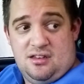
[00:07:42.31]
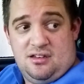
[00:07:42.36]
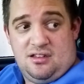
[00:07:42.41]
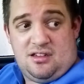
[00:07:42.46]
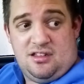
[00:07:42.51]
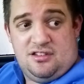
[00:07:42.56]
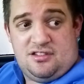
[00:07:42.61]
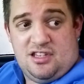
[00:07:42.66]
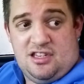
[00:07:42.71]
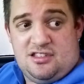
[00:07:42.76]
you
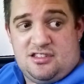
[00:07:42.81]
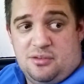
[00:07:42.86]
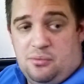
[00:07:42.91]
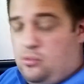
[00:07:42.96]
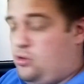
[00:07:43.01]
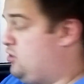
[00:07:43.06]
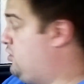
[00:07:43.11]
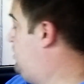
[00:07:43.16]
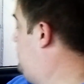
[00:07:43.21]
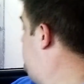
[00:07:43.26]
can see some
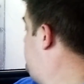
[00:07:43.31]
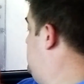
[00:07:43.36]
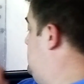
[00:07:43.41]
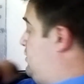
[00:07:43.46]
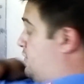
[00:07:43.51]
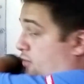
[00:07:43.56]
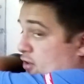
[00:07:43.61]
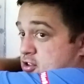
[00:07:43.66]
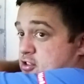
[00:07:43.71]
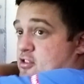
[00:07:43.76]
water
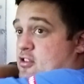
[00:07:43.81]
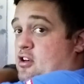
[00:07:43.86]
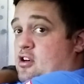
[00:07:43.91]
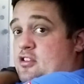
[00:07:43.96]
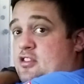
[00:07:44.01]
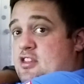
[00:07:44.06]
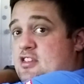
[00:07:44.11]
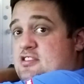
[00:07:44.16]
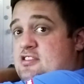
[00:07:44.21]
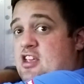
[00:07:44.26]
sort of
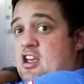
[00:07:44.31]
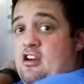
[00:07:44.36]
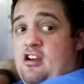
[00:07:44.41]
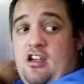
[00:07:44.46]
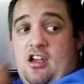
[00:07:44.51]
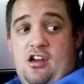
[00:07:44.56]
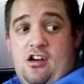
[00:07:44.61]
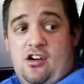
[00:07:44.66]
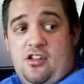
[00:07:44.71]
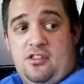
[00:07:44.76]
on this
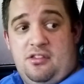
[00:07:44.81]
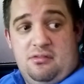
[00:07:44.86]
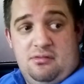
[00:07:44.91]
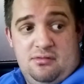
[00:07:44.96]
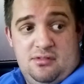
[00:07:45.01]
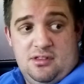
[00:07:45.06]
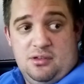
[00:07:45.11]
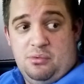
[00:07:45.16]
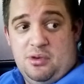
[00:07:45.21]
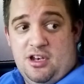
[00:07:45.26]
area on
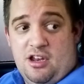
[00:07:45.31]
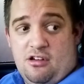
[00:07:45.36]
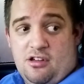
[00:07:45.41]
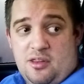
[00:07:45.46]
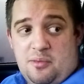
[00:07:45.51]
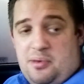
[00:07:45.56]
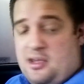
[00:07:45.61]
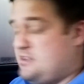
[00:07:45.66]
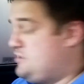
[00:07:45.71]
the window of the